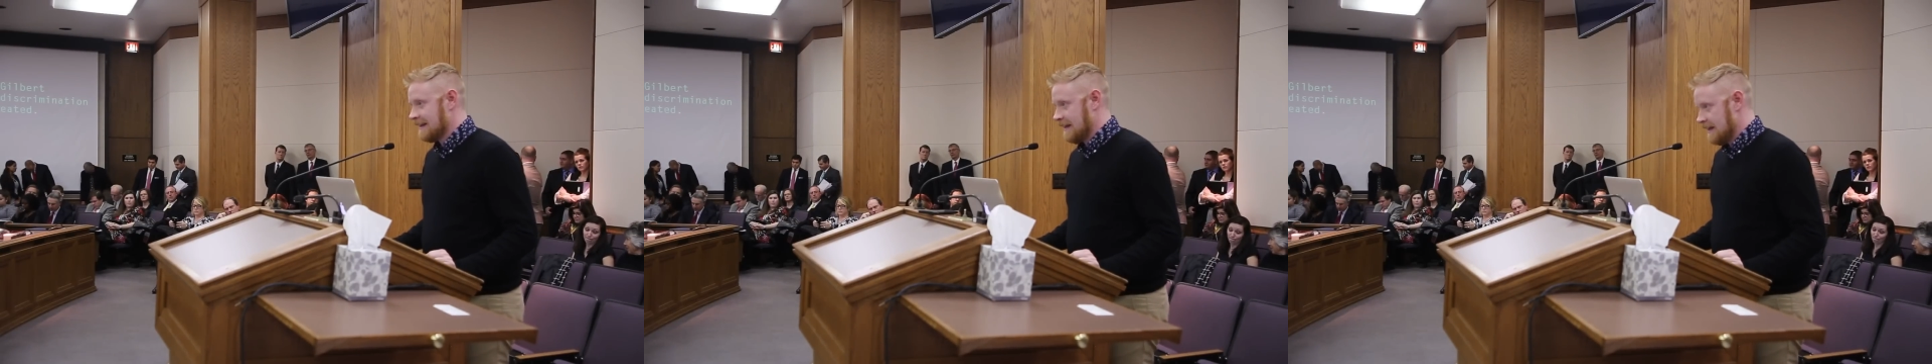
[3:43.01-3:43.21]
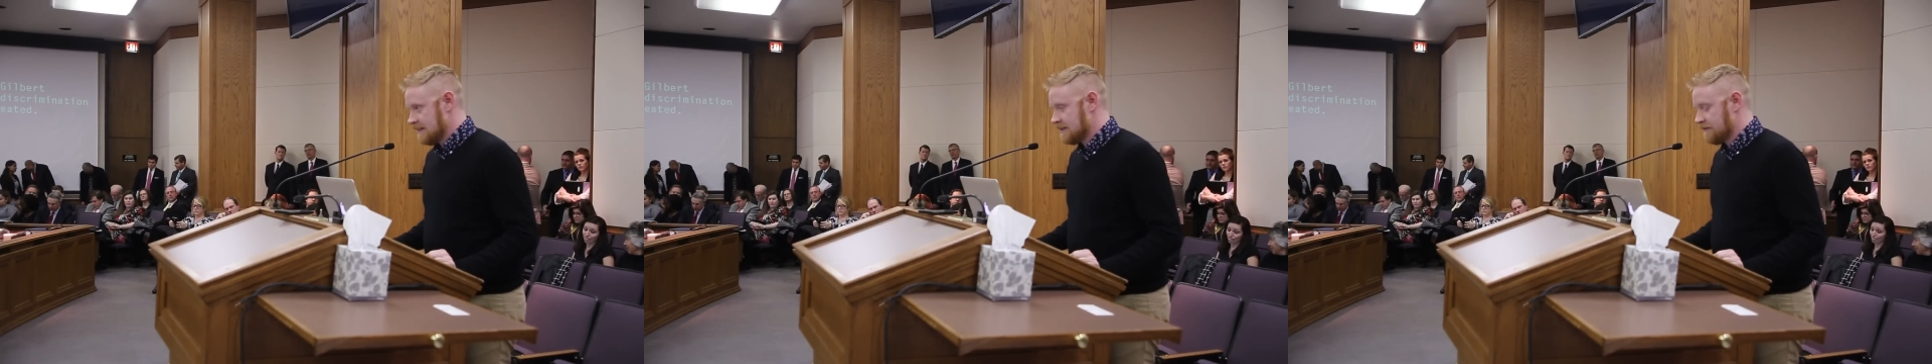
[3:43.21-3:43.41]

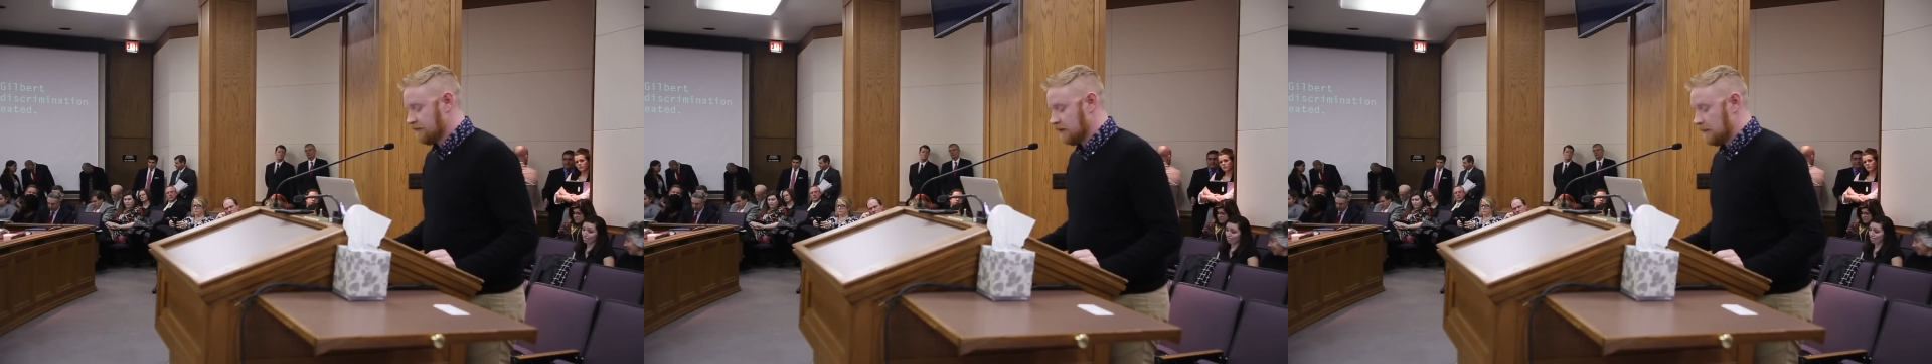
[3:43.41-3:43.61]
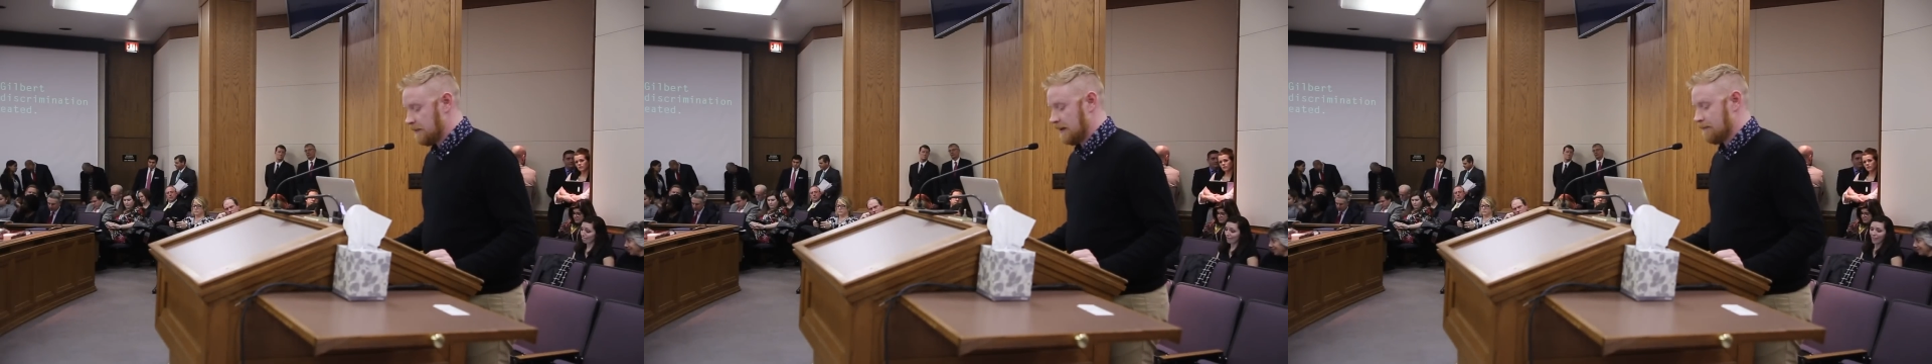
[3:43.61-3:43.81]
kids
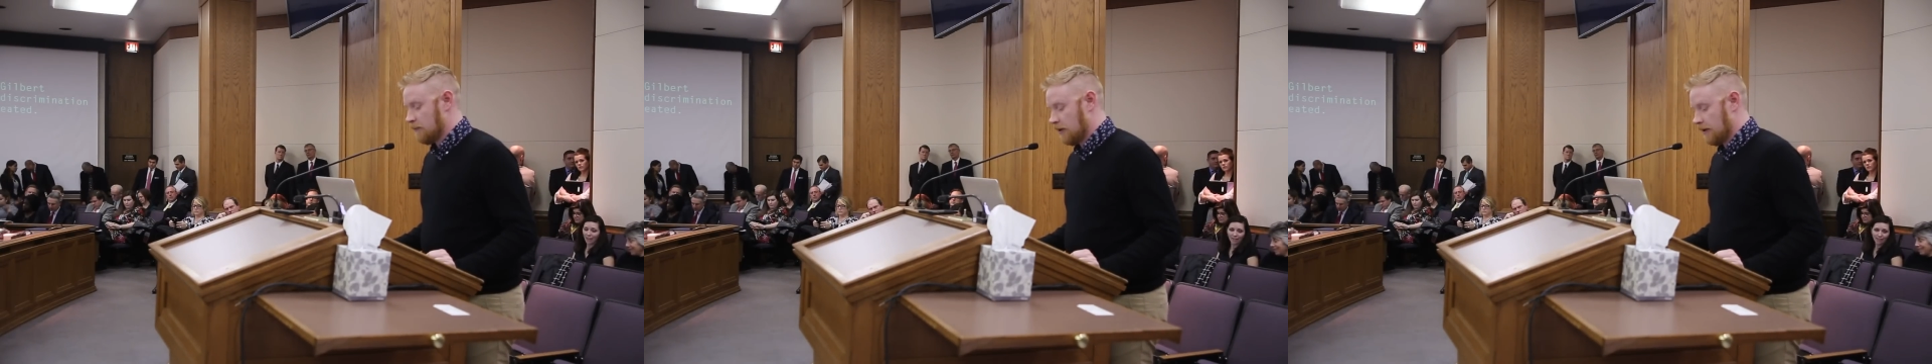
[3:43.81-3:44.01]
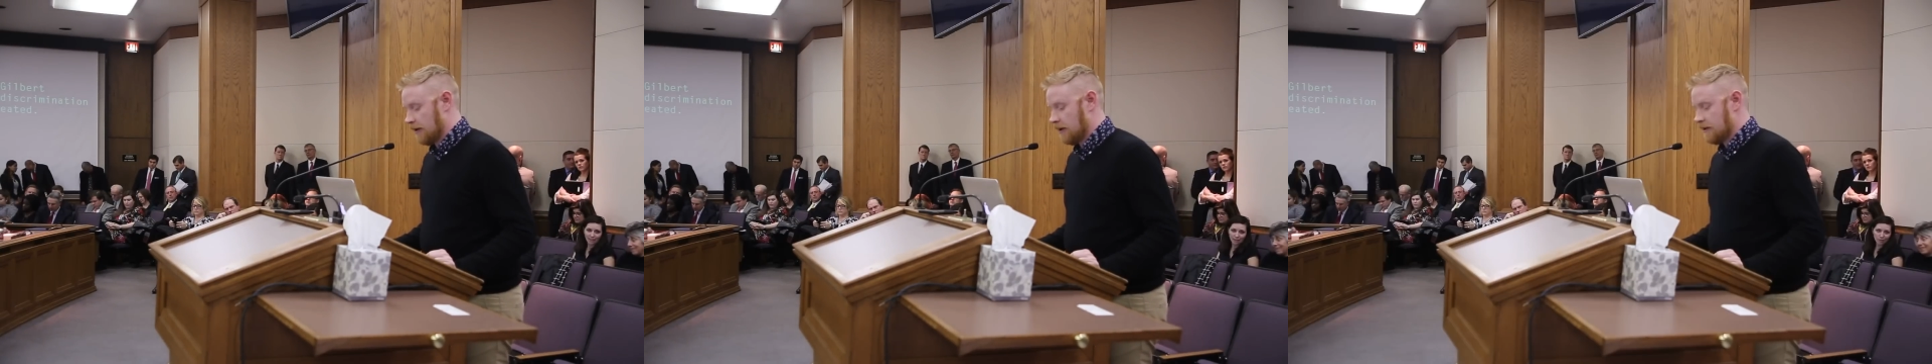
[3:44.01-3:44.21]
flipping
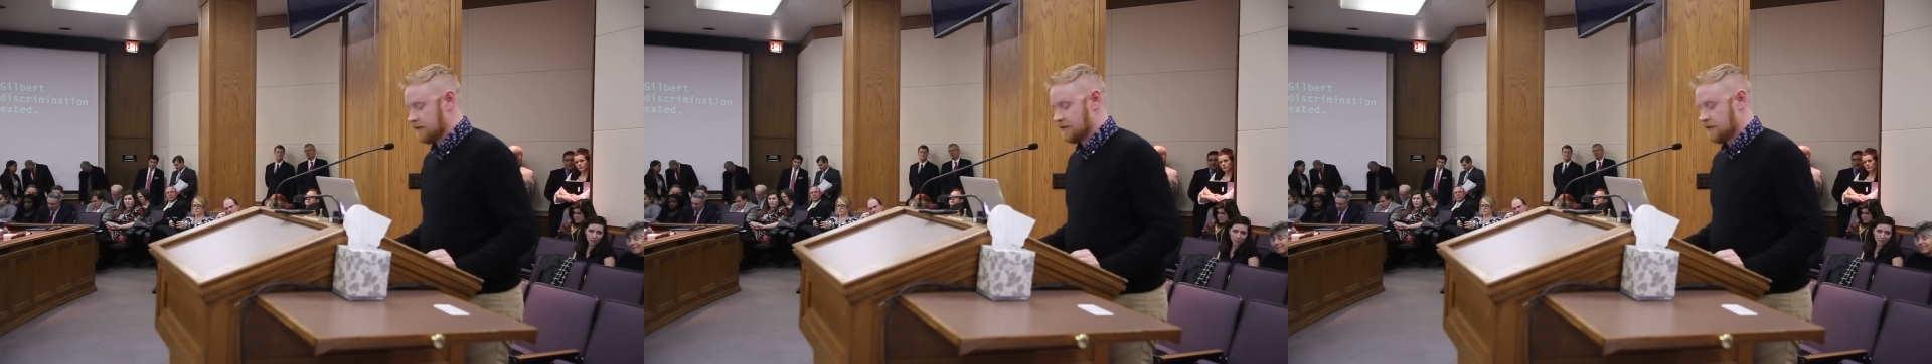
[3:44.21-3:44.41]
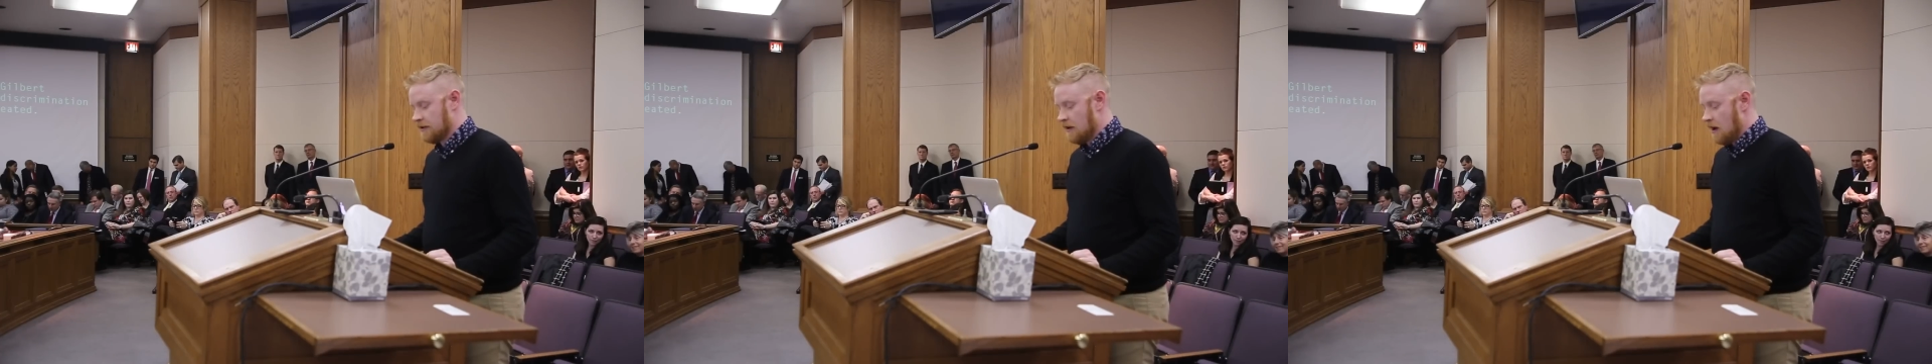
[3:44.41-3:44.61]

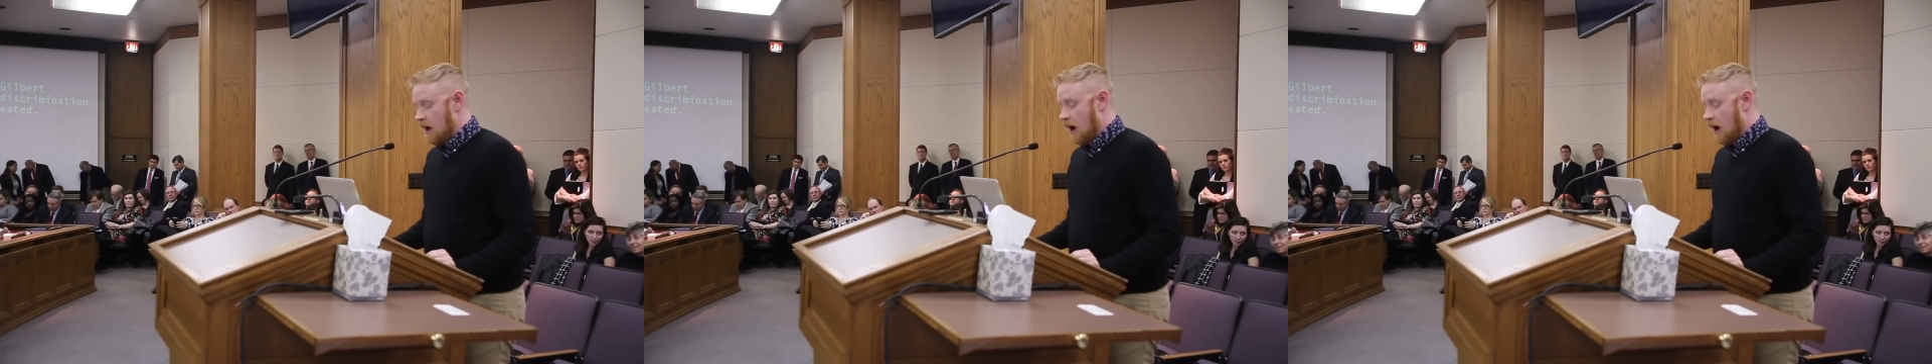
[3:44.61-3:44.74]
burgers,